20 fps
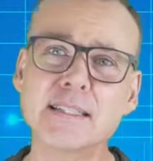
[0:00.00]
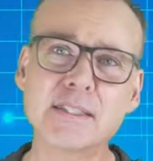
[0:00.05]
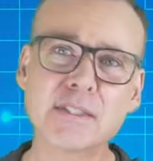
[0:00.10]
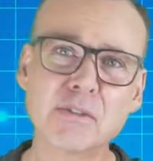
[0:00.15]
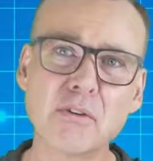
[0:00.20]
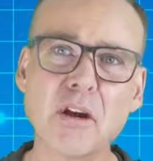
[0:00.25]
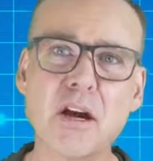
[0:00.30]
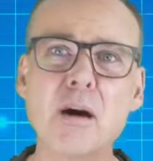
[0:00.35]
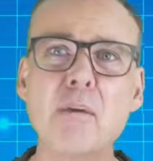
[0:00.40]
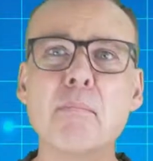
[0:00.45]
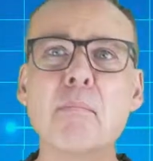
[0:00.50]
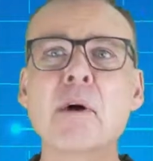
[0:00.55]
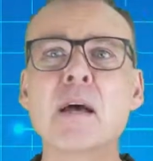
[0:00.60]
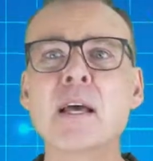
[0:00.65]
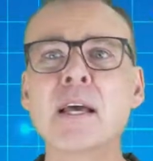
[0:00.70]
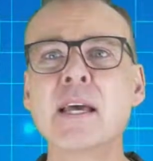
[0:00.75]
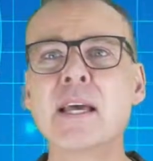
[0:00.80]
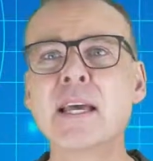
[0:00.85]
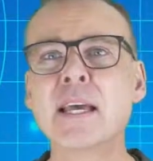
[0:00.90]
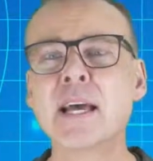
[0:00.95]
Scrum.
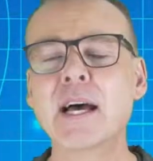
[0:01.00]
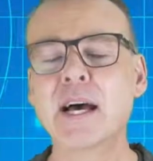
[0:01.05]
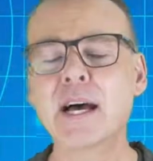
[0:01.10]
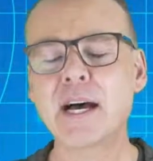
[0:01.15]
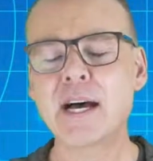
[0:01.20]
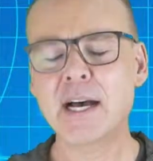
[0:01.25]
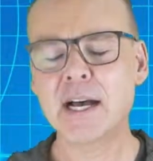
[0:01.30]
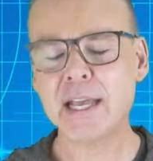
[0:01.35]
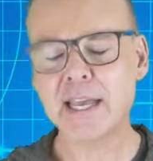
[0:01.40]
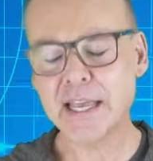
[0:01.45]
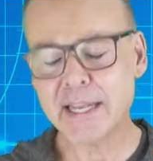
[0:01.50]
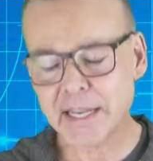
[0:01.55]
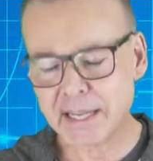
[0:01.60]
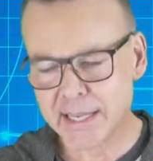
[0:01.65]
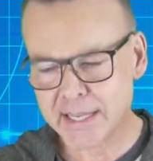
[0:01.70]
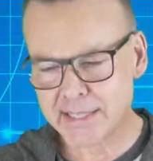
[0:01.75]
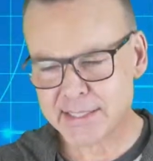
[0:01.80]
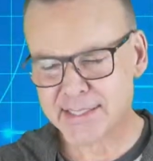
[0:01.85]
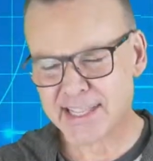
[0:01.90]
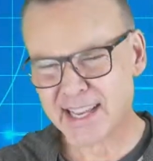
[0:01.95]
It
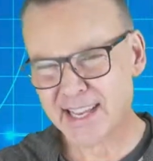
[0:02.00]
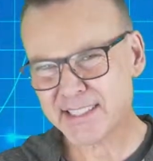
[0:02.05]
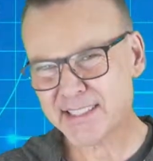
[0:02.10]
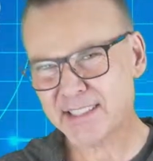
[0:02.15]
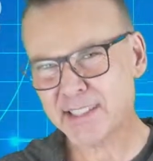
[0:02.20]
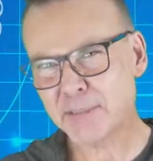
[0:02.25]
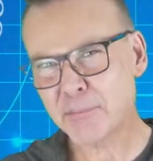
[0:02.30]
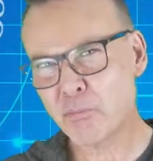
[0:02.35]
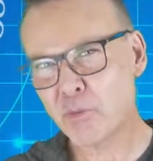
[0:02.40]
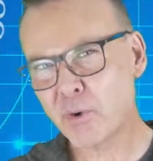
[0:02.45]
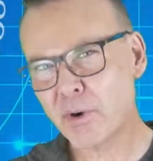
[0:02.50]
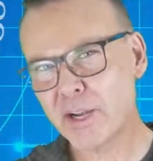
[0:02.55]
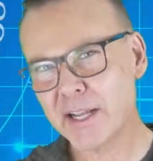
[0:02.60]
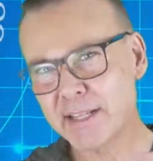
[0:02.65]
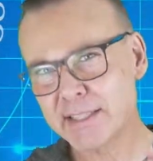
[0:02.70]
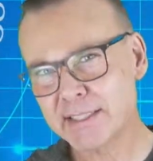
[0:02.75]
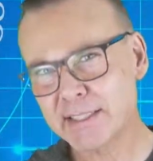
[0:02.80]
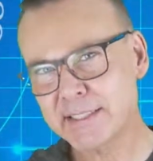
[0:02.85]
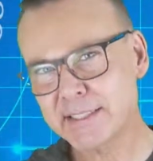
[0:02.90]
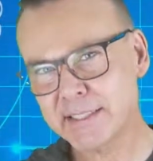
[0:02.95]
is actually it
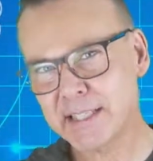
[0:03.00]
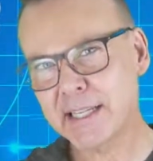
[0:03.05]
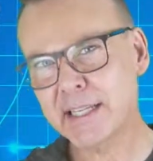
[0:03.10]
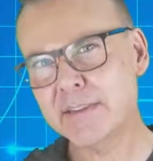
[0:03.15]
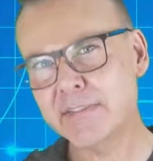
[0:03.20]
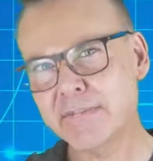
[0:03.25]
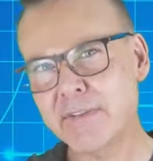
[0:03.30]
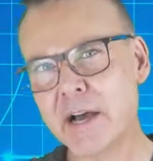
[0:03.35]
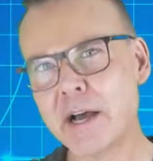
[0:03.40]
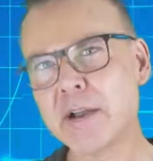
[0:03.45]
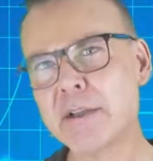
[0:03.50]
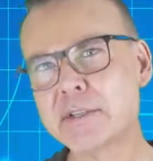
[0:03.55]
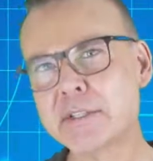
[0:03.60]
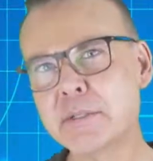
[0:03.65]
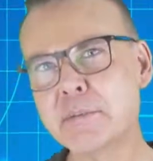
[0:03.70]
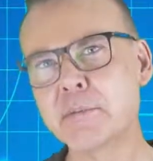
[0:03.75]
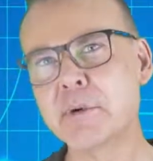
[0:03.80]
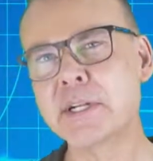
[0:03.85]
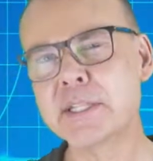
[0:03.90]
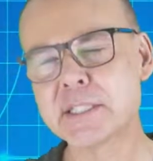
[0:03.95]
is a set of values
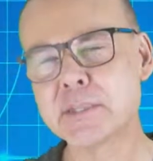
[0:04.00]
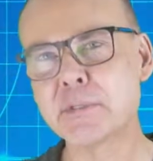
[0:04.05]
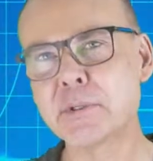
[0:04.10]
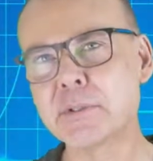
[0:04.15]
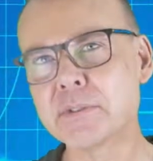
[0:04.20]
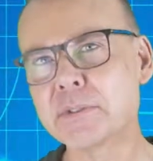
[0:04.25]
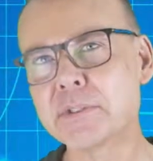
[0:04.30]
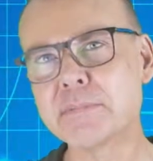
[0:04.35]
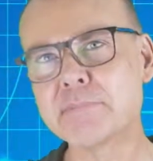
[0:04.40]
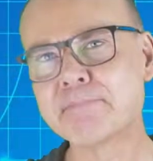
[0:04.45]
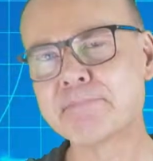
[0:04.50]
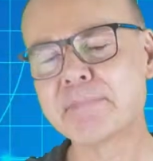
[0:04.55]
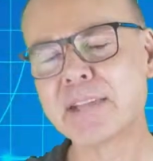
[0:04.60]
and principles.